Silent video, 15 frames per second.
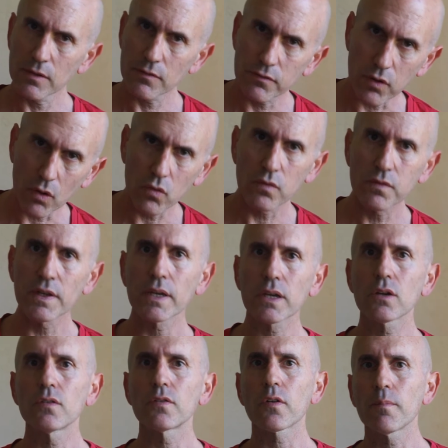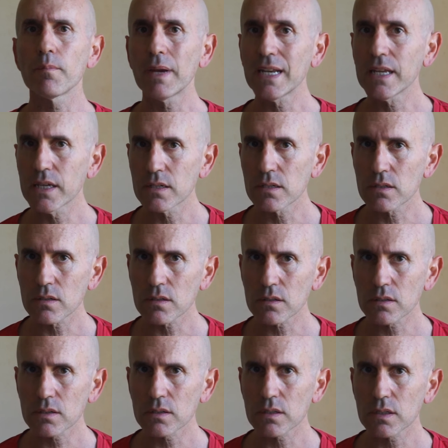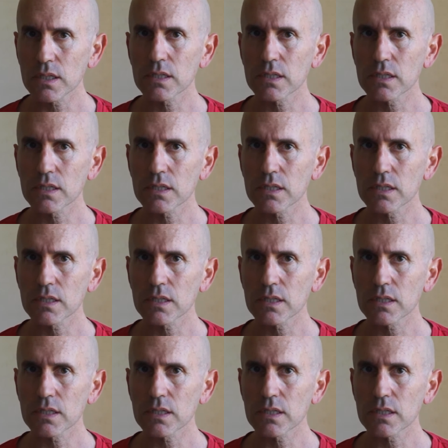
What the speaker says: evolving over many years